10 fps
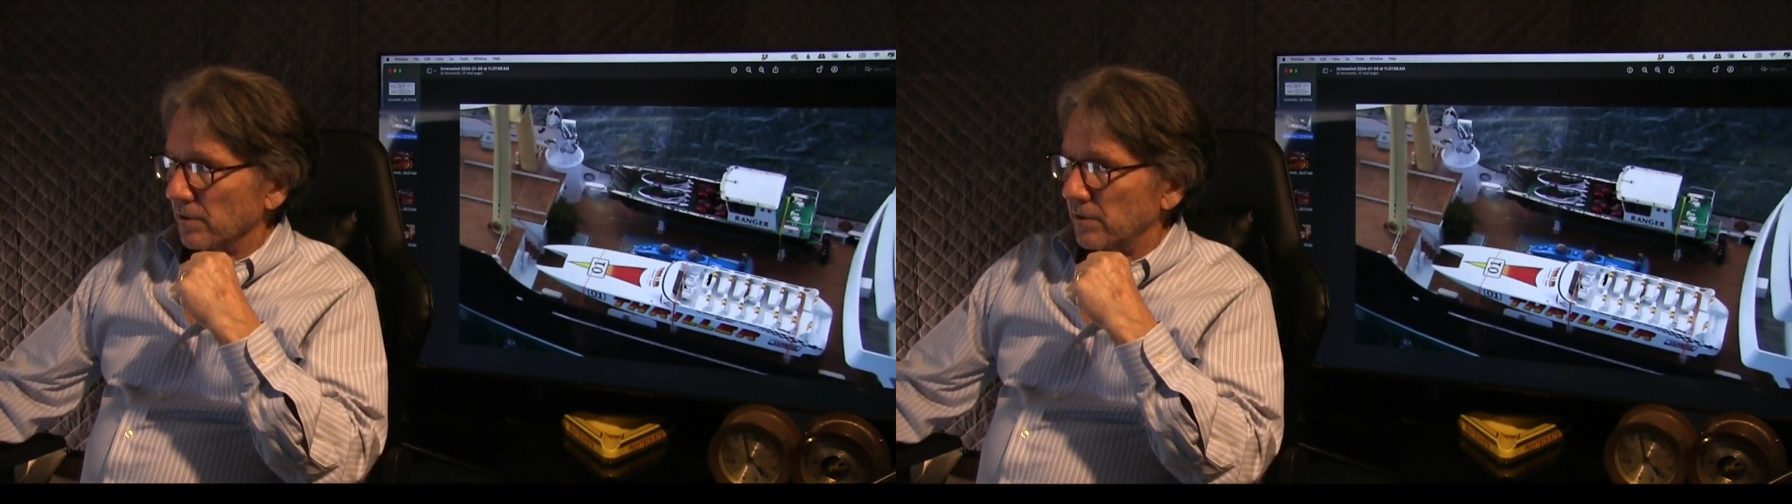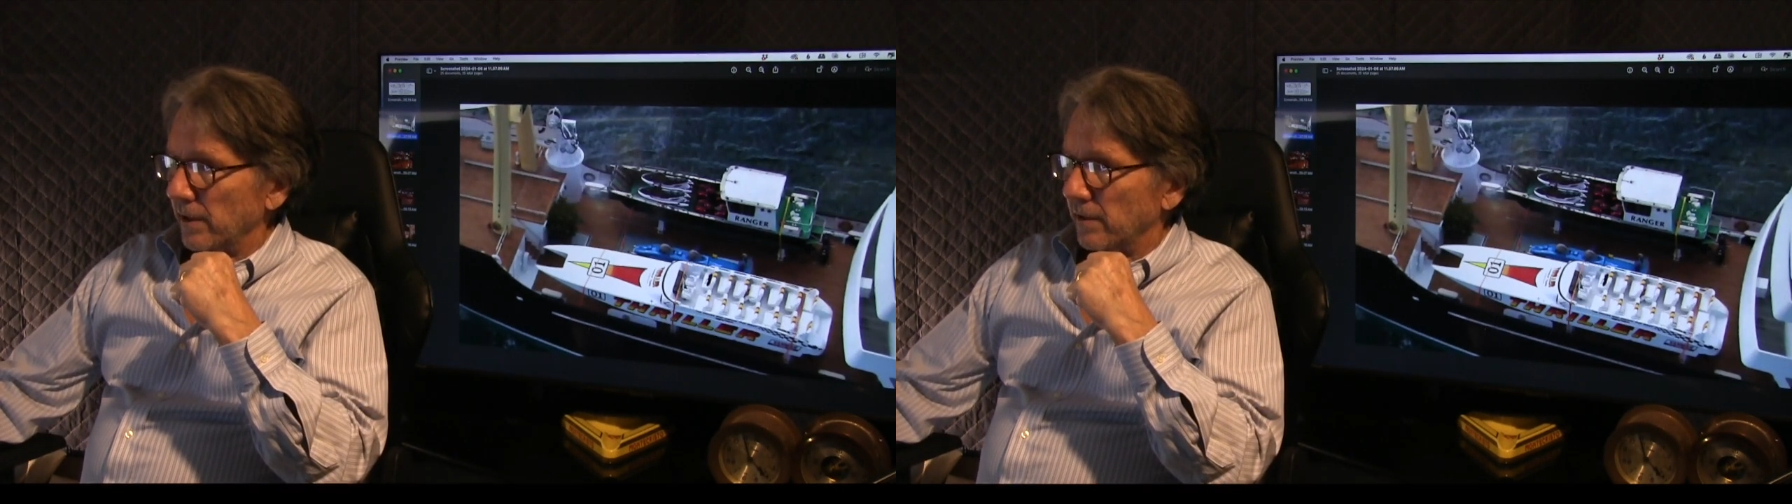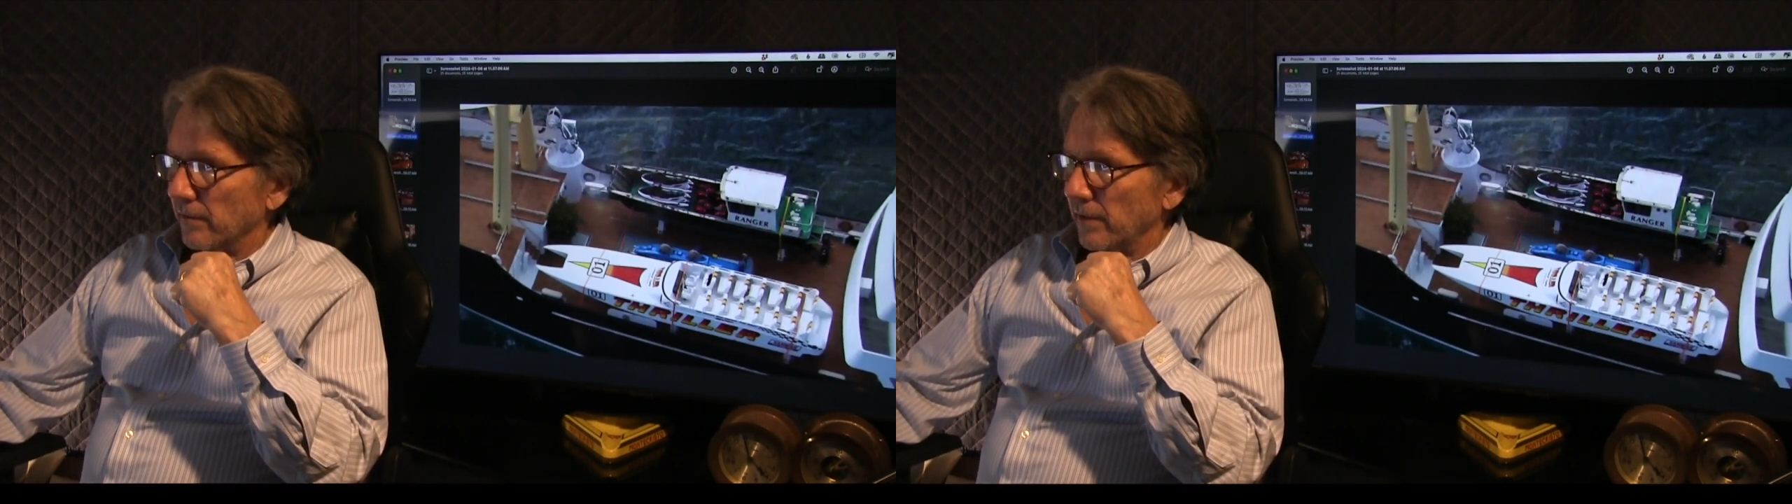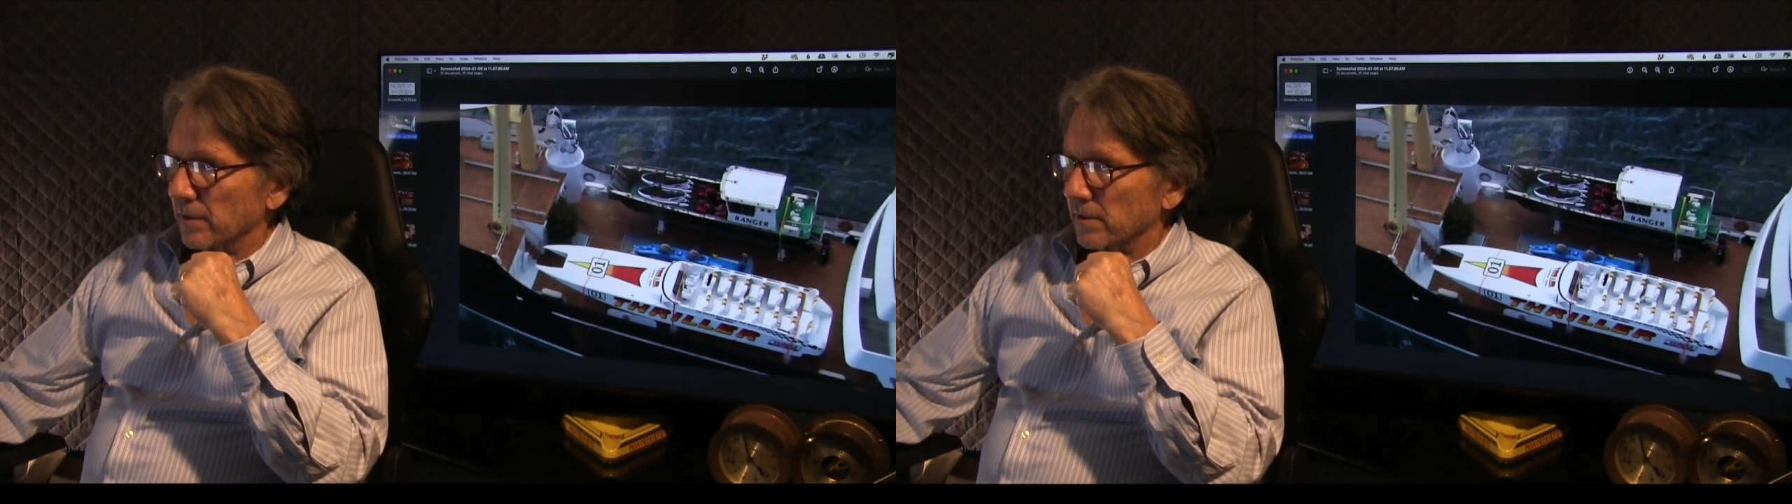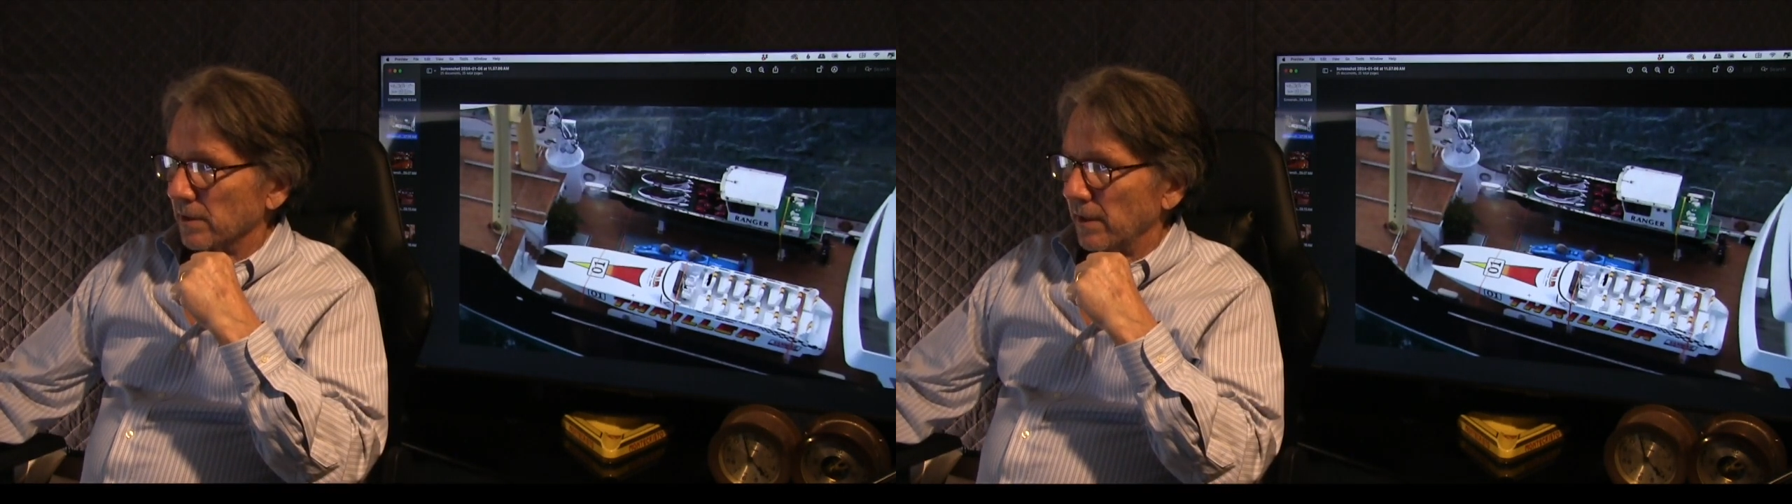seeker
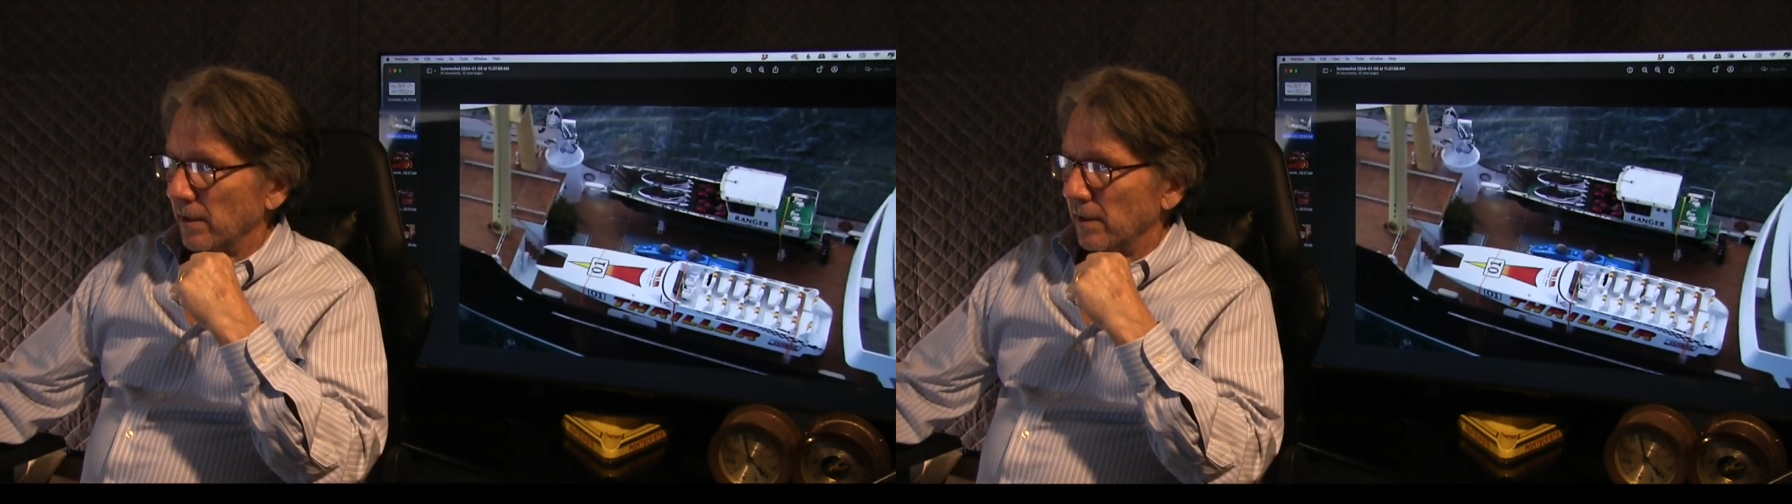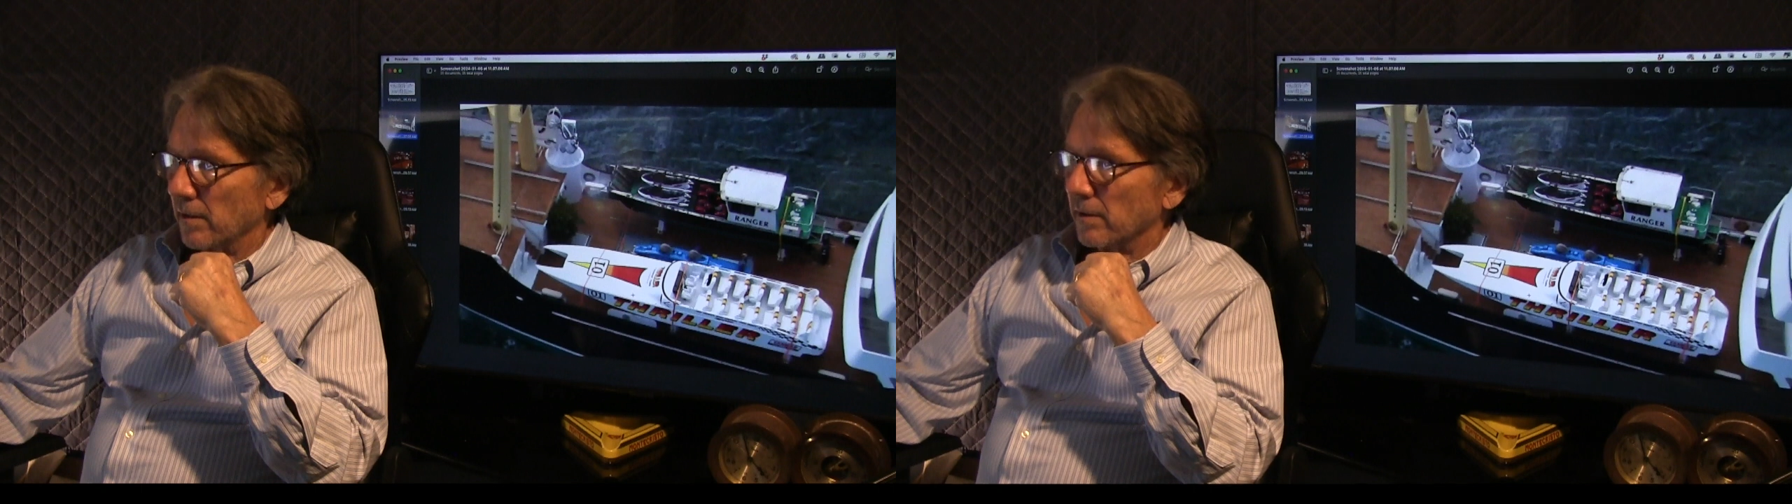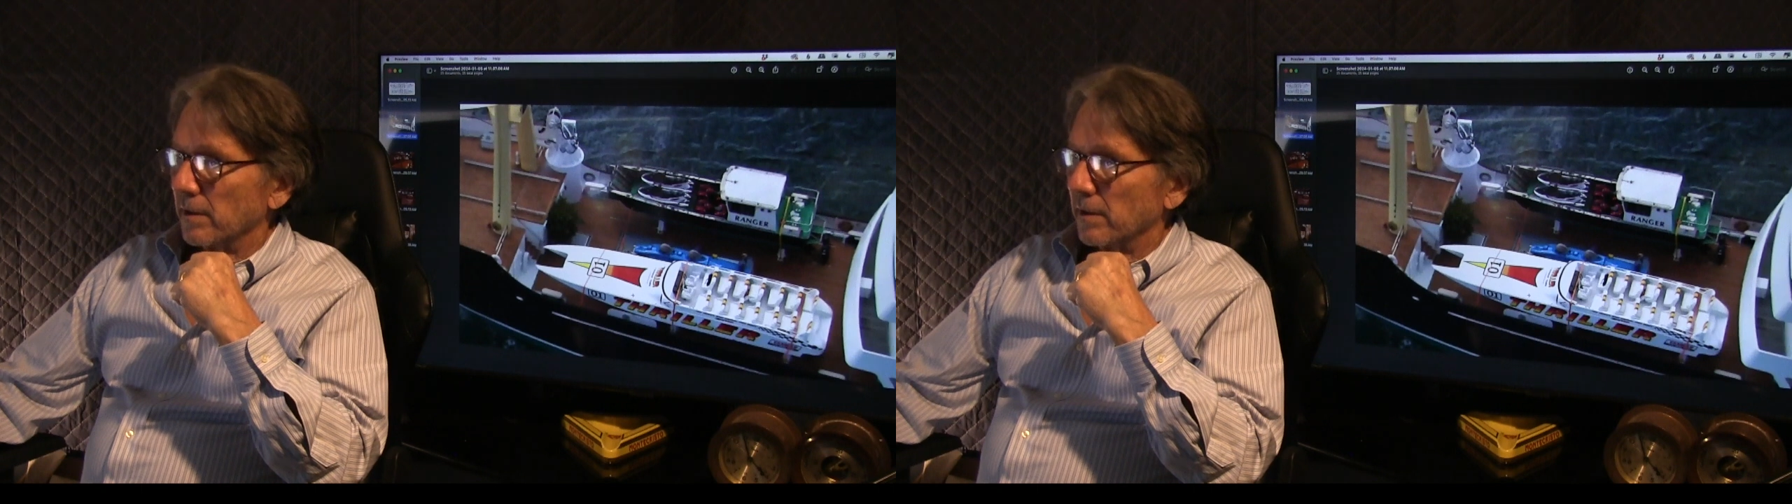vessel here.